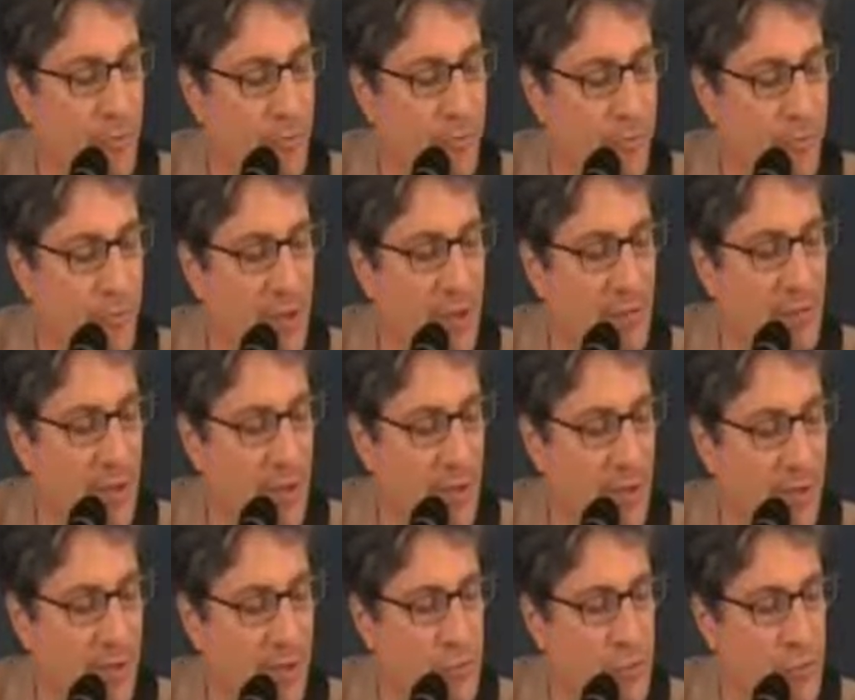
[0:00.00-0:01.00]
fret,
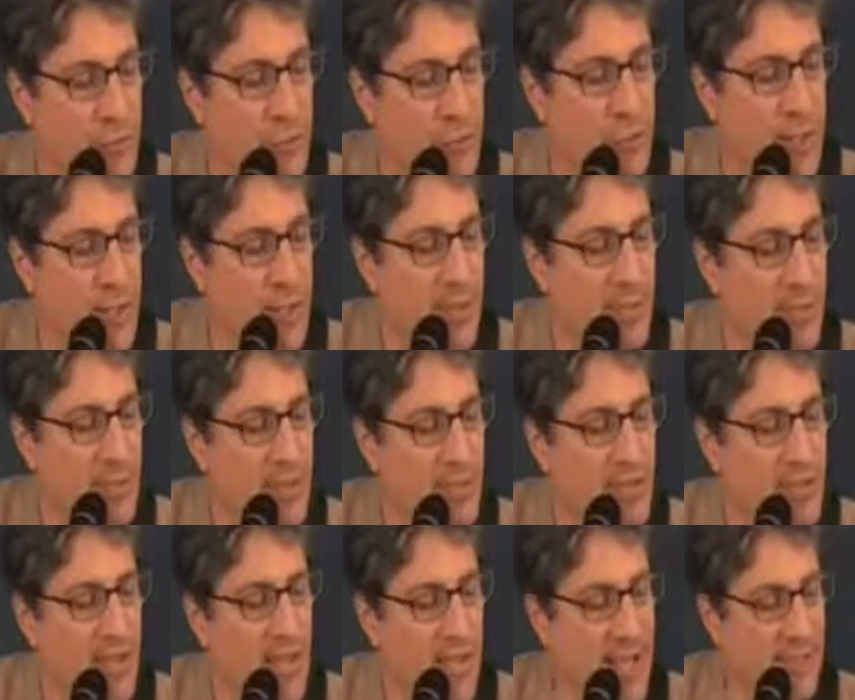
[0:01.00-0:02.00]
4th string. The
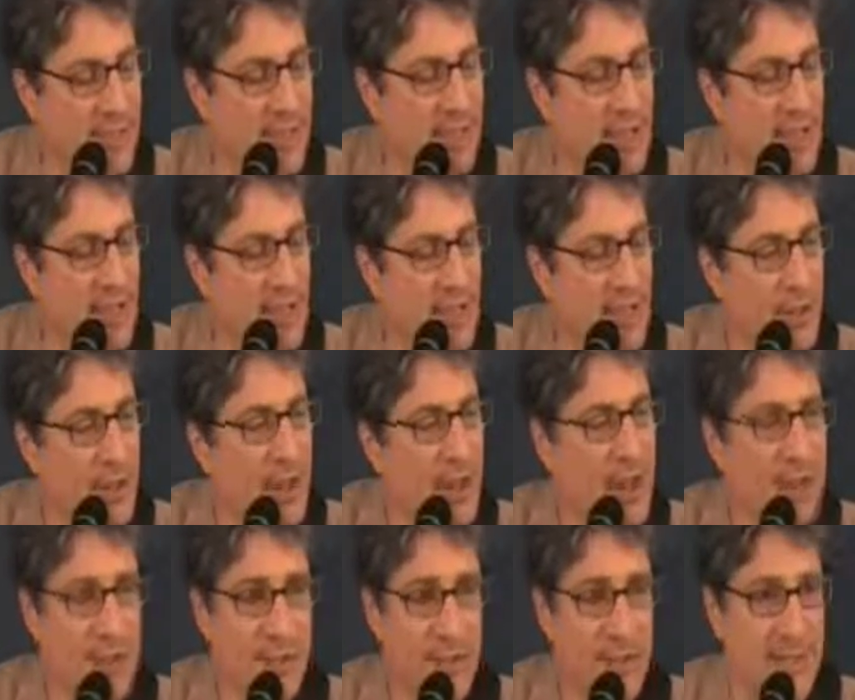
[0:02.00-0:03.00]
2nd finger
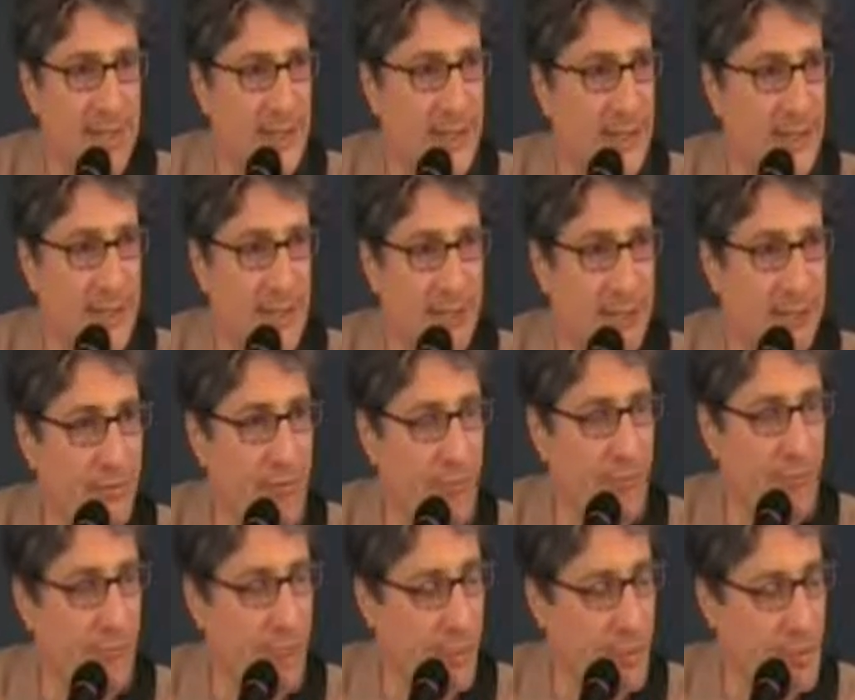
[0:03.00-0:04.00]
is on the 2nd
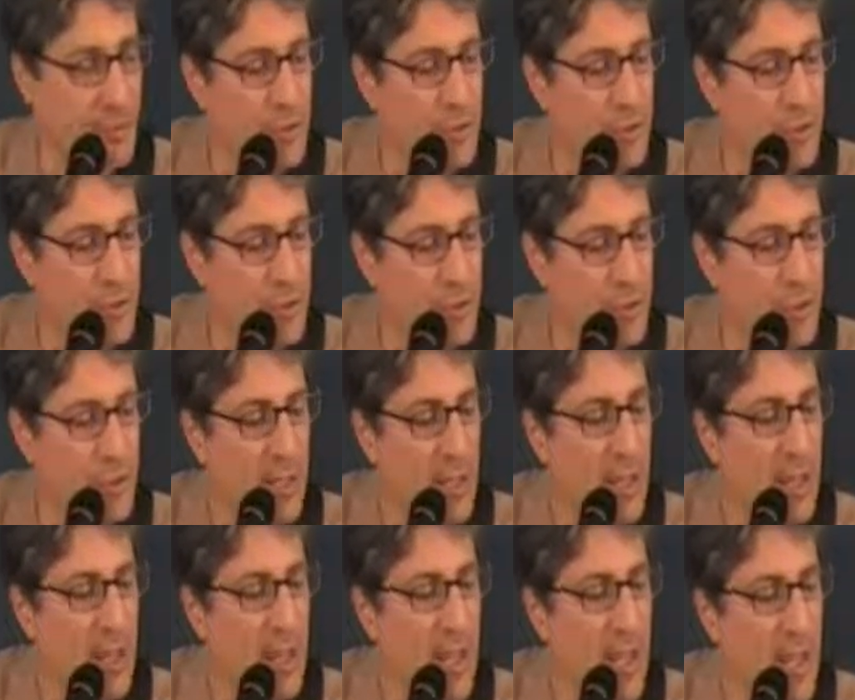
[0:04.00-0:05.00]
fret, 3rd string.
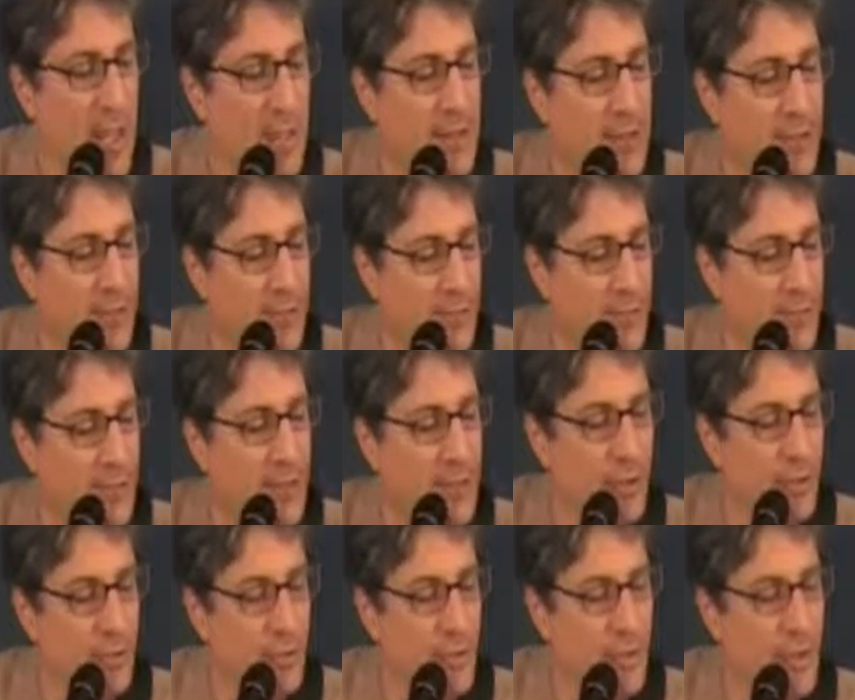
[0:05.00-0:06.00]
And the
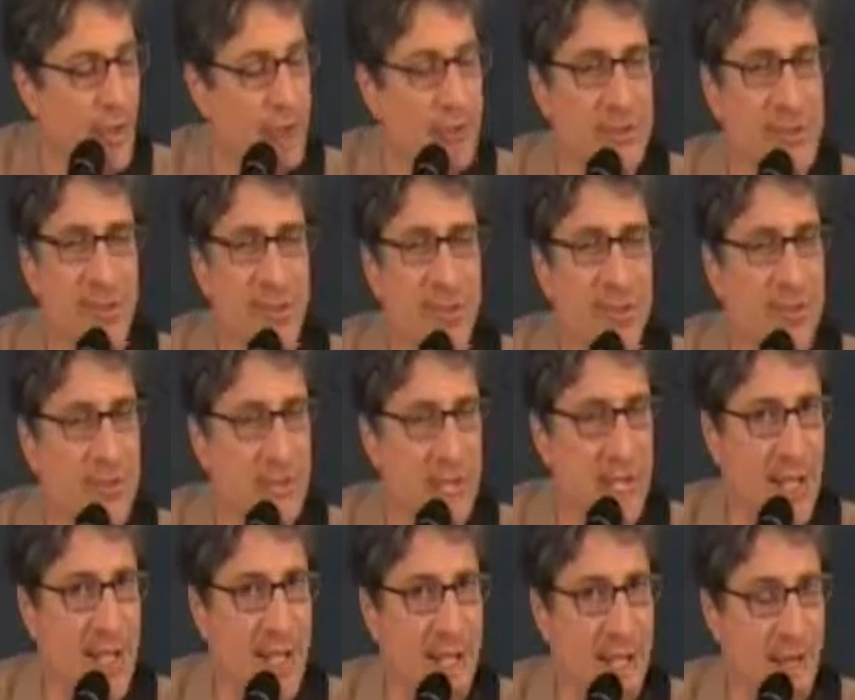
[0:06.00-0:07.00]
3rd finger is on the
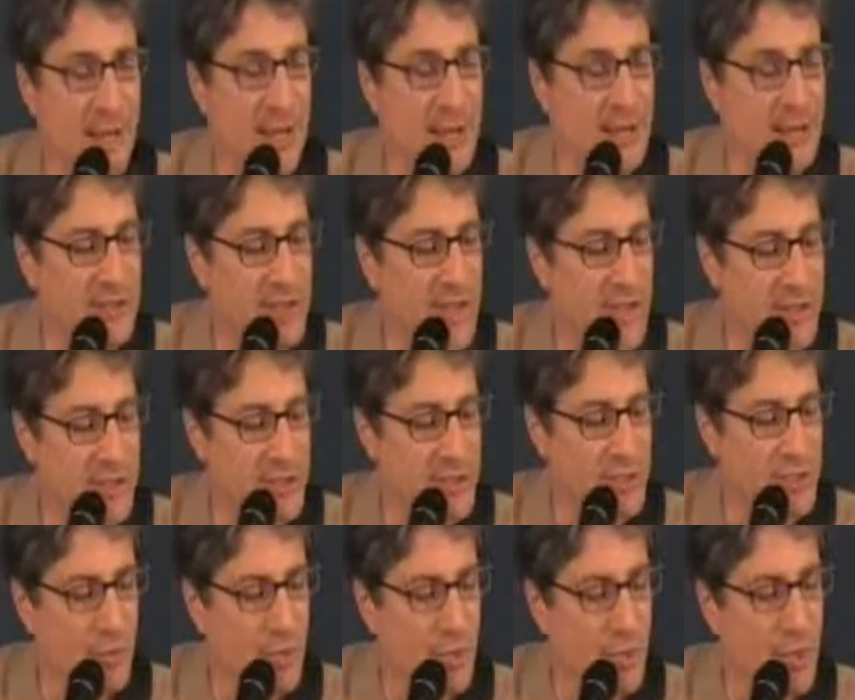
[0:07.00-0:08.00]
2nd fret, 2nd
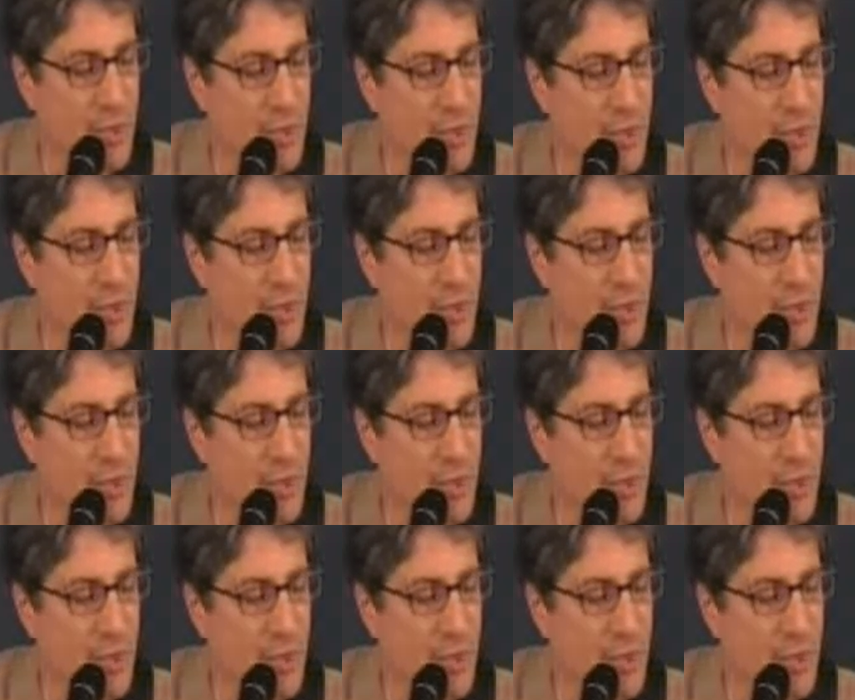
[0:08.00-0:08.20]
string.